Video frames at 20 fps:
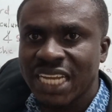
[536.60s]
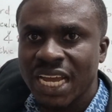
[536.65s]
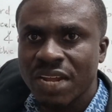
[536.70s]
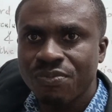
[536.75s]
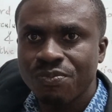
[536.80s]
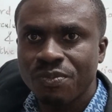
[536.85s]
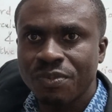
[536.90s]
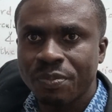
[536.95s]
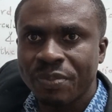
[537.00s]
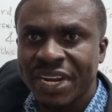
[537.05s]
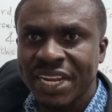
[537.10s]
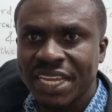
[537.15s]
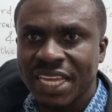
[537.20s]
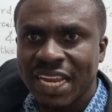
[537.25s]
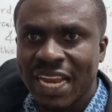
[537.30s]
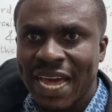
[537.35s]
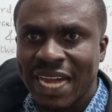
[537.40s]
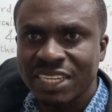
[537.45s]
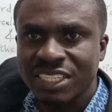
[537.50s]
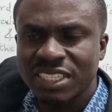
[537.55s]
third
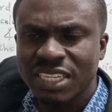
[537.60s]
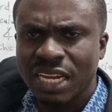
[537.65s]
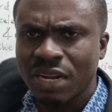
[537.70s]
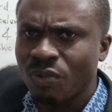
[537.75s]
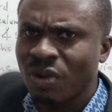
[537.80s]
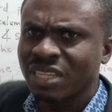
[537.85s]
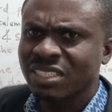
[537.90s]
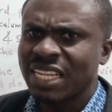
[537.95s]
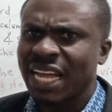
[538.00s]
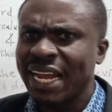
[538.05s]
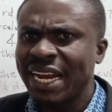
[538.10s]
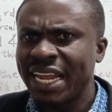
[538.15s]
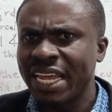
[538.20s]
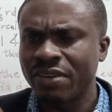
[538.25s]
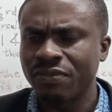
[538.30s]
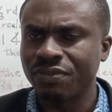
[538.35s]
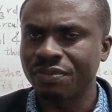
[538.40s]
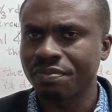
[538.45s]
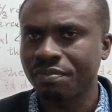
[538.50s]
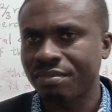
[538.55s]
brachial arch. And what's that
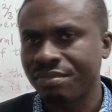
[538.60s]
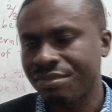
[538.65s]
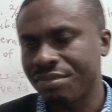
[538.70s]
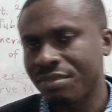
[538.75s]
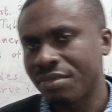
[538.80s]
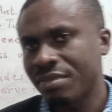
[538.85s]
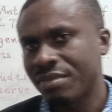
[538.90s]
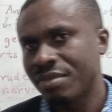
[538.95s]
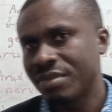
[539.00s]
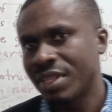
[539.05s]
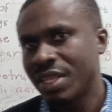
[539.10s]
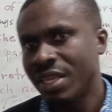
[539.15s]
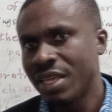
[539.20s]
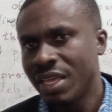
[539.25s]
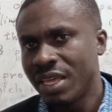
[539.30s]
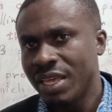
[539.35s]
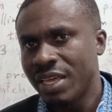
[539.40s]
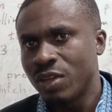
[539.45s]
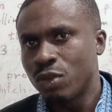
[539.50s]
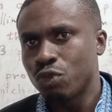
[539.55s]
nerve?
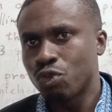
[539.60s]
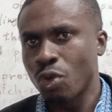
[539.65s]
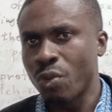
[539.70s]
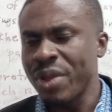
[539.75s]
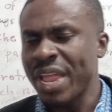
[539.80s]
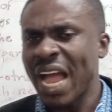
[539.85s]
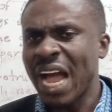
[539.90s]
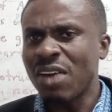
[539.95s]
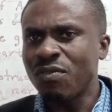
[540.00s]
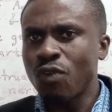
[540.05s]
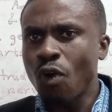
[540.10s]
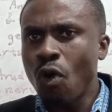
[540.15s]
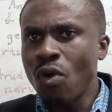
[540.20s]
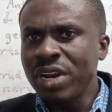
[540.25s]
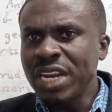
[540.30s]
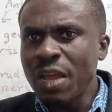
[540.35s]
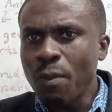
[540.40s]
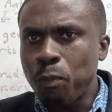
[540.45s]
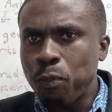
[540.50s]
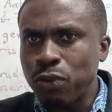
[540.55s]
So we have
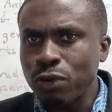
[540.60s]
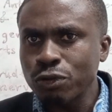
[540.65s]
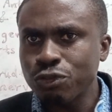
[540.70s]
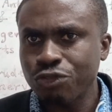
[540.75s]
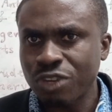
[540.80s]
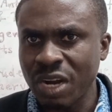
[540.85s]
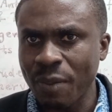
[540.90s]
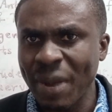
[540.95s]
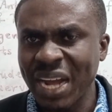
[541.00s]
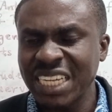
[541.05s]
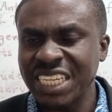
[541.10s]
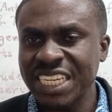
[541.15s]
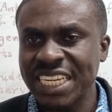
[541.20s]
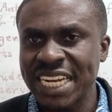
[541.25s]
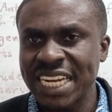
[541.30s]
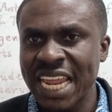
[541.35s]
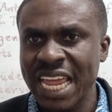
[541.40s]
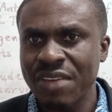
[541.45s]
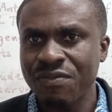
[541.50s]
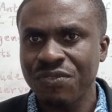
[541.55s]
only
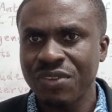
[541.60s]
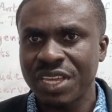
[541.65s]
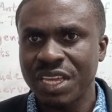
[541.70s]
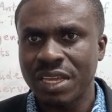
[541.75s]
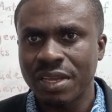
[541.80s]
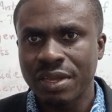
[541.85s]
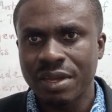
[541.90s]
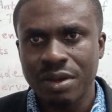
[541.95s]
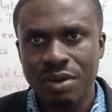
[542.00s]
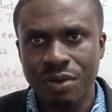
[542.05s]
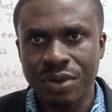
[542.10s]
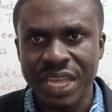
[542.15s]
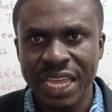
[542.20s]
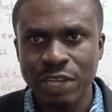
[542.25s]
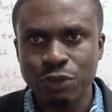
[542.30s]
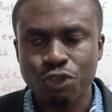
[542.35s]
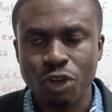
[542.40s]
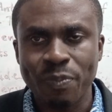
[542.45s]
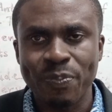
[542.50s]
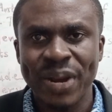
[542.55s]
post-traumatic nerve,
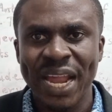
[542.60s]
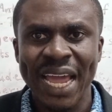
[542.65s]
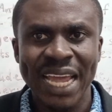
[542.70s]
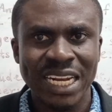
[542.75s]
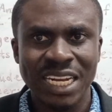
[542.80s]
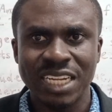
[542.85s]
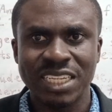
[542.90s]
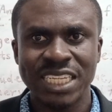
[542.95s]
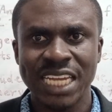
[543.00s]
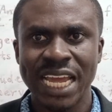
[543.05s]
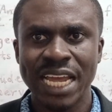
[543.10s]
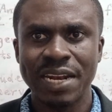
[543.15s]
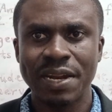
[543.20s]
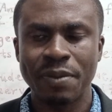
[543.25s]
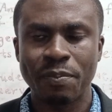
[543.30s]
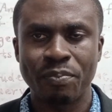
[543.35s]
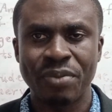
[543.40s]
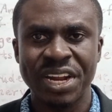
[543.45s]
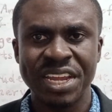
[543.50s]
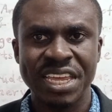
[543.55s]
okay, supplying the
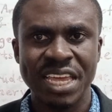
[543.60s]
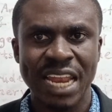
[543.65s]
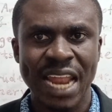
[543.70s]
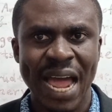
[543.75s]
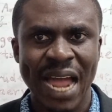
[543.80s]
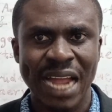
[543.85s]
third brachial